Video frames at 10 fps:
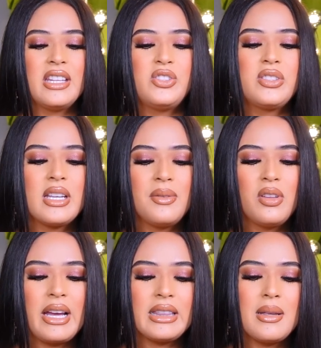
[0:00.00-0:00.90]
They just give you
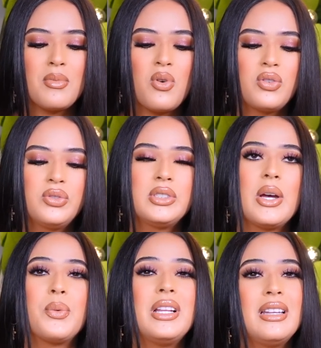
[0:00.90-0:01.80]
like the most
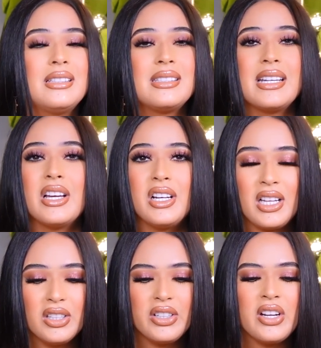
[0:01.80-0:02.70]
realistic
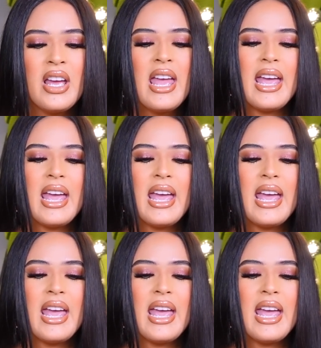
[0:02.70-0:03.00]
color